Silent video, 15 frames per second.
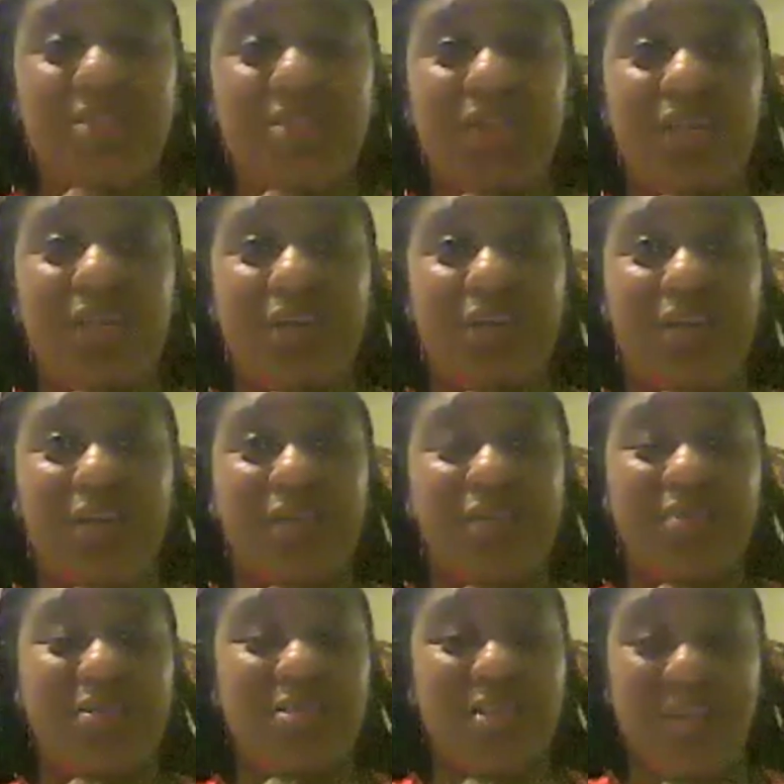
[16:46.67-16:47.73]
her,
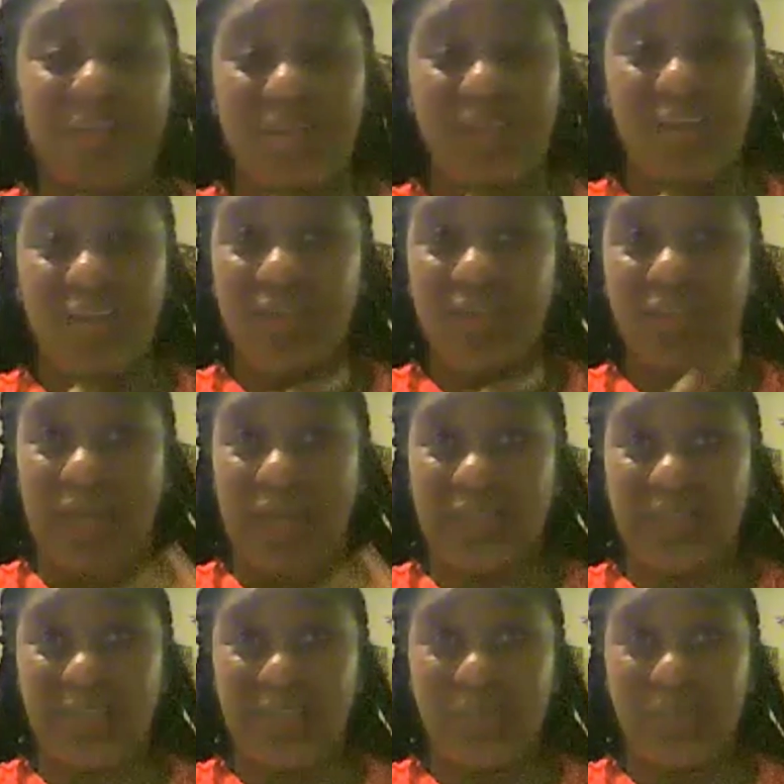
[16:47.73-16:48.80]
sorry, in the night at
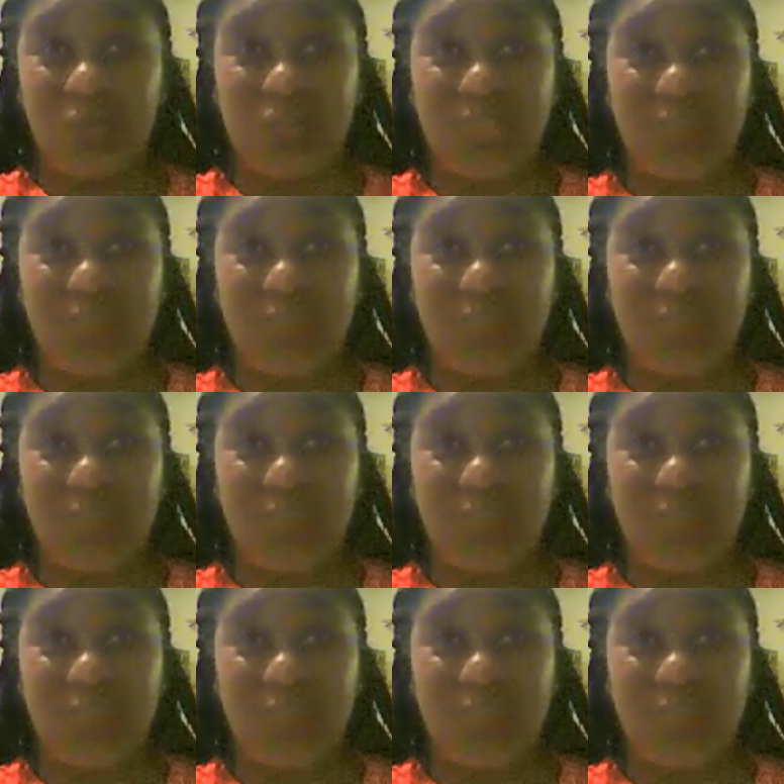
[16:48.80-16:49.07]
about 7